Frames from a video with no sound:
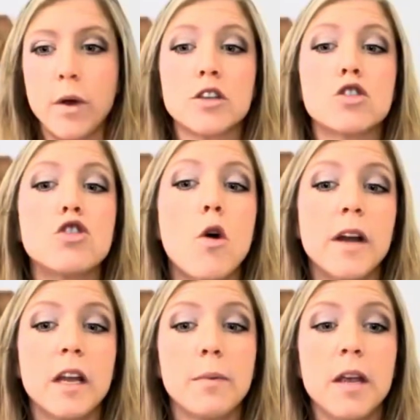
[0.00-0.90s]
Whereas so
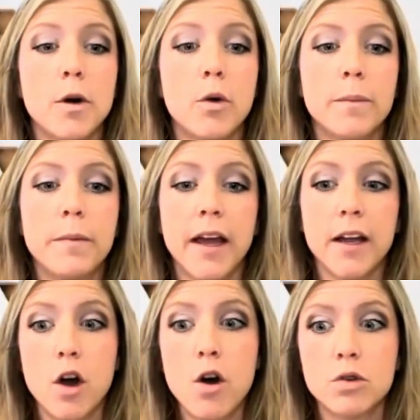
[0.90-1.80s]
many people would be
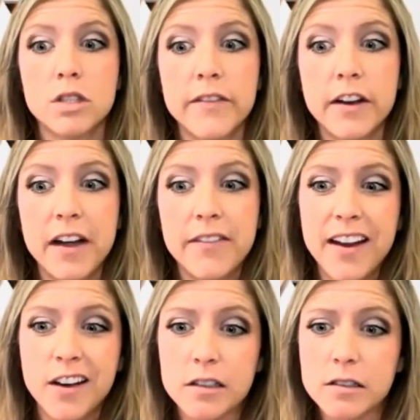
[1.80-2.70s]
like, oh, 75
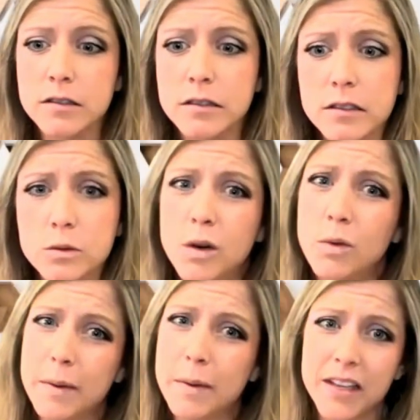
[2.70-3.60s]
acres. Ooh, well,
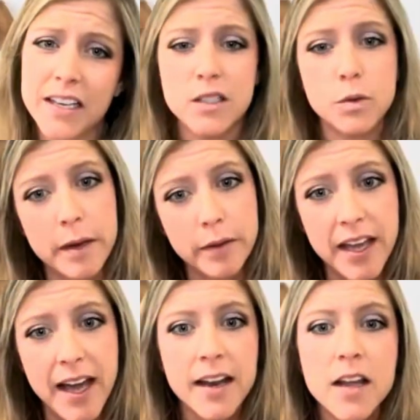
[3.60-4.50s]
what about this? And what about
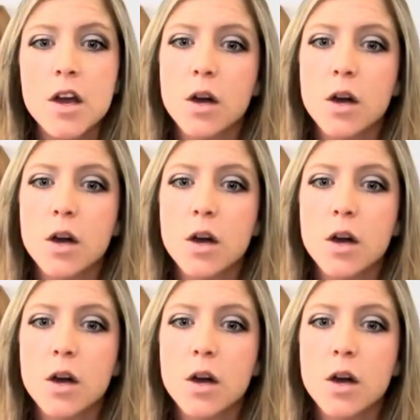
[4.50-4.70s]
that?